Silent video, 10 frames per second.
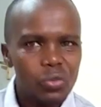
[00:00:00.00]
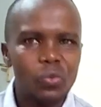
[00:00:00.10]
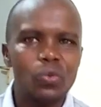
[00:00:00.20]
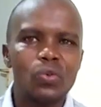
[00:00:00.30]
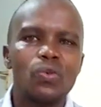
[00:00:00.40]

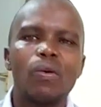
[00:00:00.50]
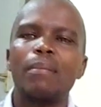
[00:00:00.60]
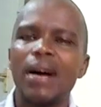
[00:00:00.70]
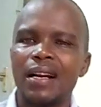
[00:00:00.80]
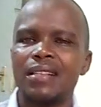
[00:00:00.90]
But in our
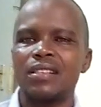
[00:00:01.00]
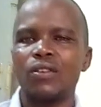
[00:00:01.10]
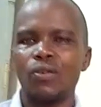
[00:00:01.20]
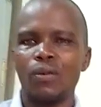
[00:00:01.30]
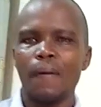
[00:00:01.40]
case, in
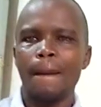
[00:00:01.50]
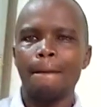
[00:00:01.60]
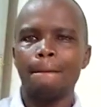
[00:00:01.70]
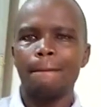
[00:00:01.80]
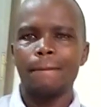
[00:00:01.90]
this
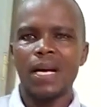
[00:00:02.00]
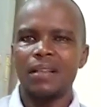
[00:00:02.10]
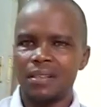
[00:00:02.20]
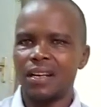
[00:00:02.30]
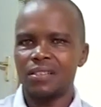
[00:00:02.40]
channel,
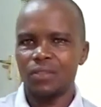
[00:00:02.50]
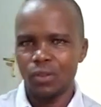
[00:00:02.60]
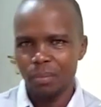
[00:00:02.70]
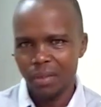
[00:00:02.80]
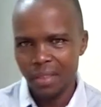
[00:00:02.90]

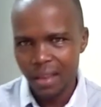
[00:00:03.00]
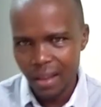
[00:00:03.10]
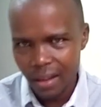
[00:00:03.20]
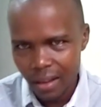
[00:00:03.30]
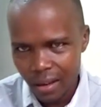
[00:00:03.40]
tunasema
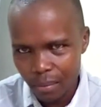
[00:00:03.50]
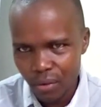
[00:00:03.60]
asante.